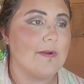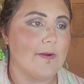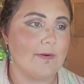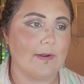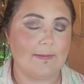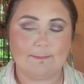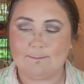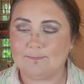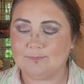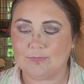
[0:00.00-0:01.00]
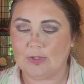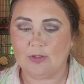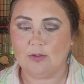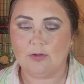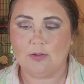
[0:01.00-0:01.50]
Okay.
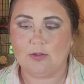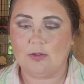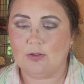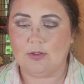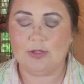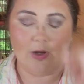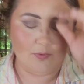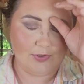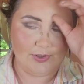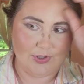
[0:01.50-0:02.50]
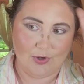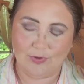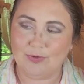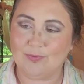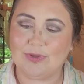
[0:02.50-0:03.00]
And now I'm gonna go
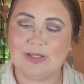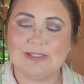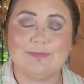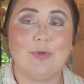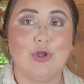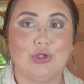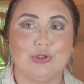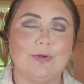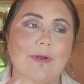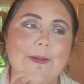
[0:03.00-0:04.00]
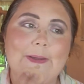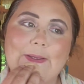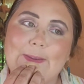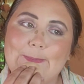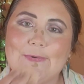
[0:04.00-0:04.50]
in with a smaller
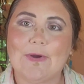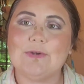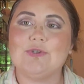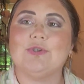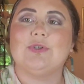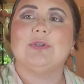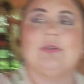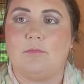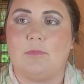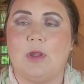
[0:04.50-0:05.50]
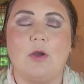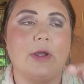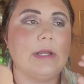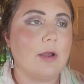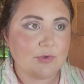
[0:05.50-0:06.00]
brush. Okay,
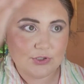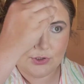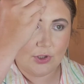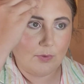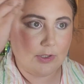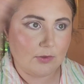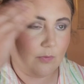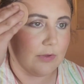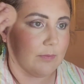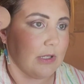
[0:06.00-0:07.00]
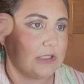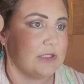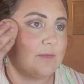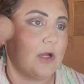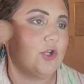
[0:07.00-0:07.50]
now I'm just gonna go in with my
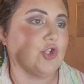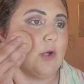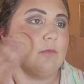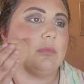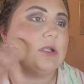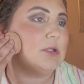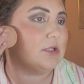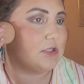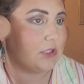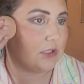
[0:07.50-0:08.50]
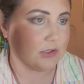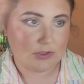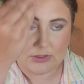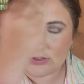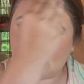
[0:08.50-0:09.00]
sponge and blend this in,
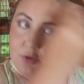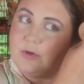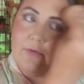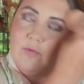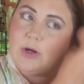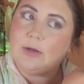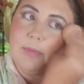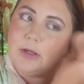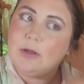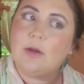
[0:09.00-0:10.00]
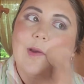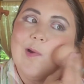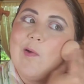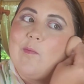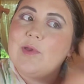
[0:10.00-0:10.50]
so I do have quite a bit.
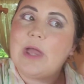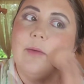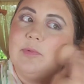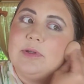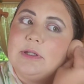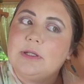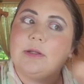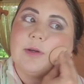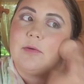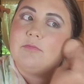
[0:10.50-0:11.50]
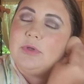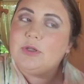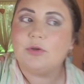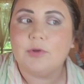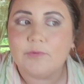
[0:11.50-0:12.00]
But that blended in
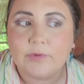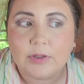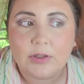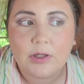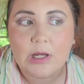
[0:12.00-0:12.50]
beautifully.